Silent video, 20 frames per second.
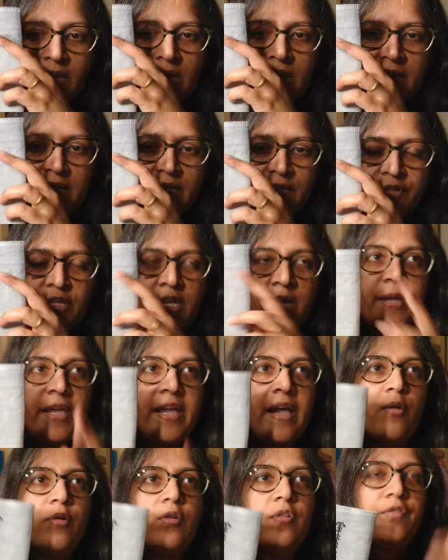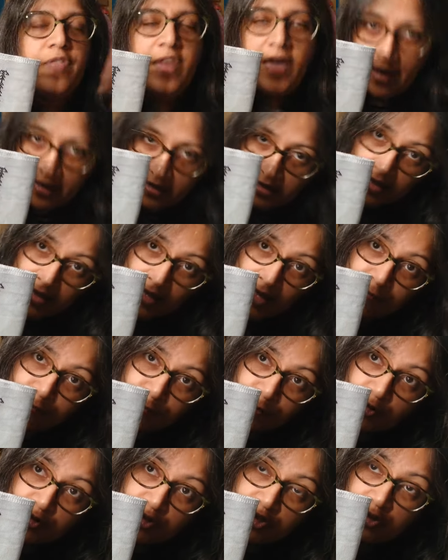kind of coming out of that
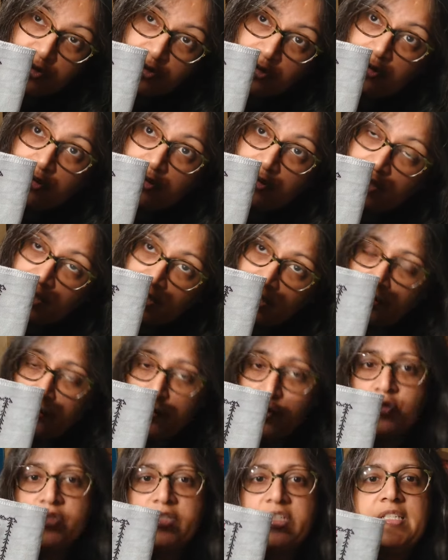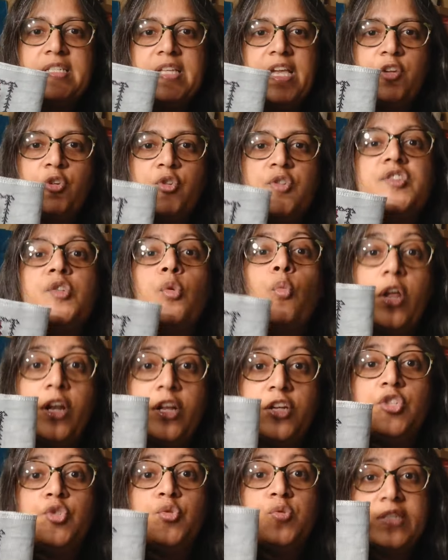effort for designers to
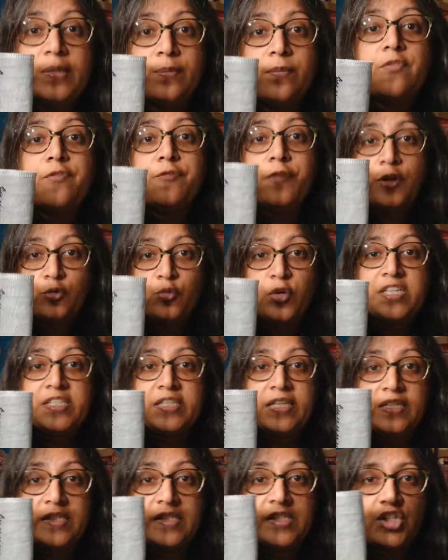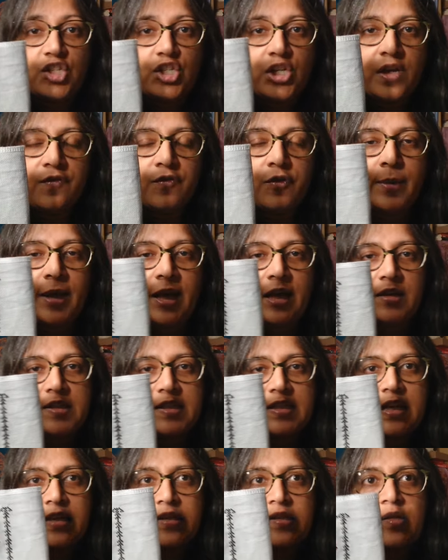want to do some fundraising stitching for
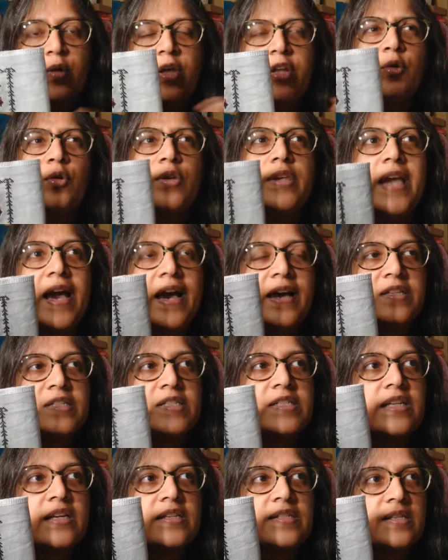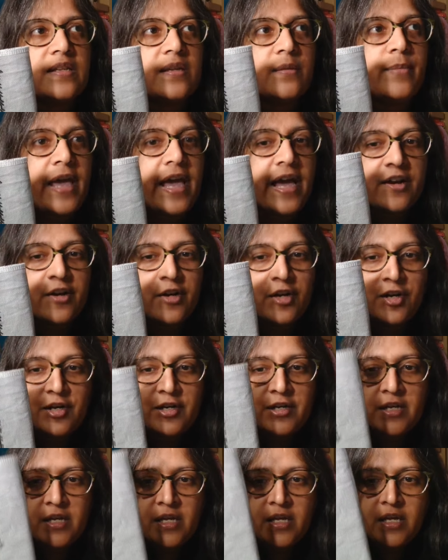Palestine. So I know Yas has a
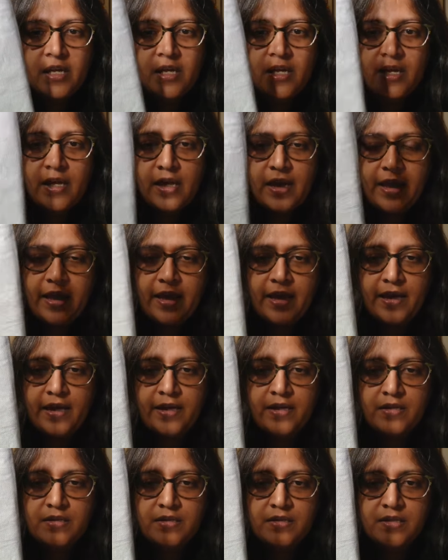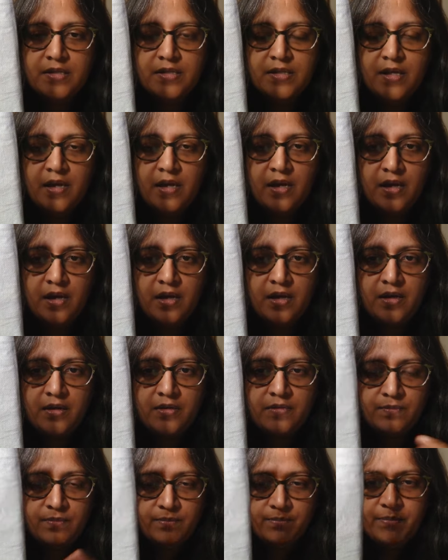pattern and
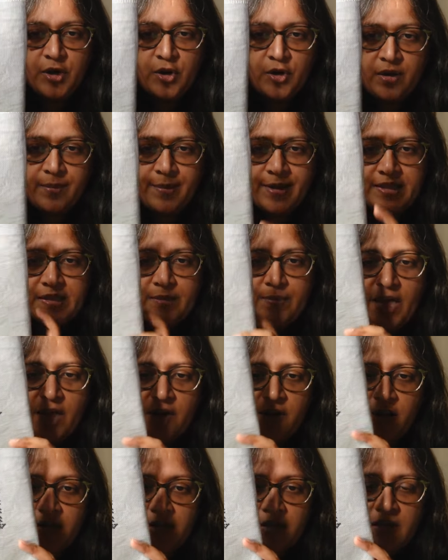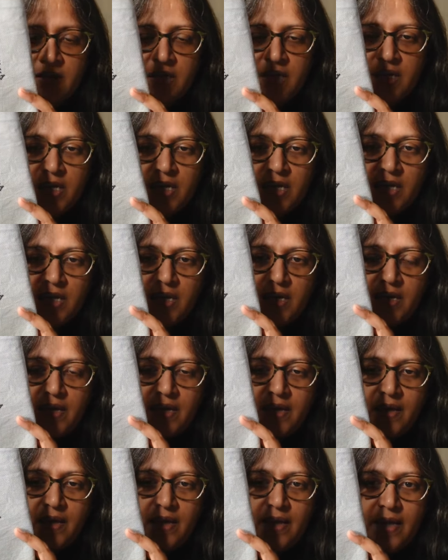Miriam has a pattern.
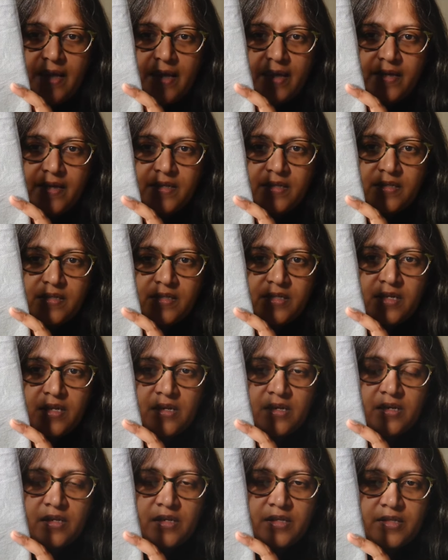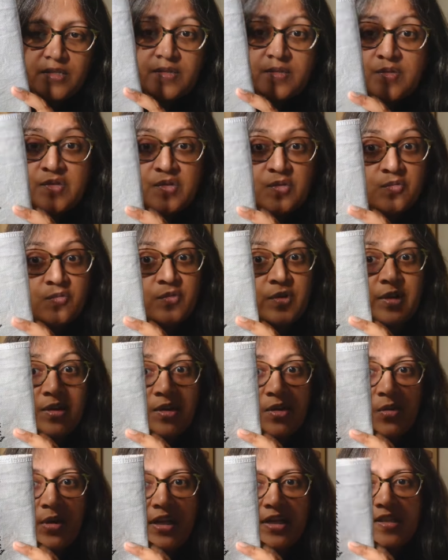And this is a
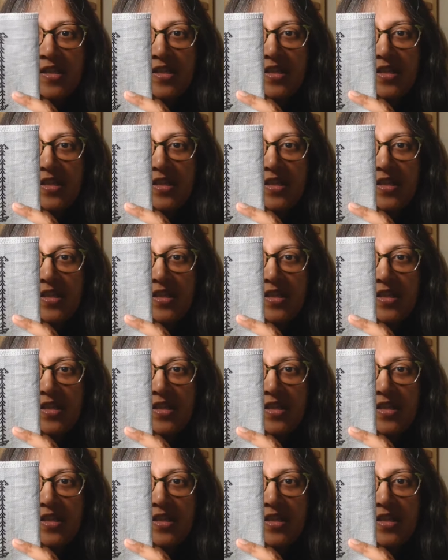real quick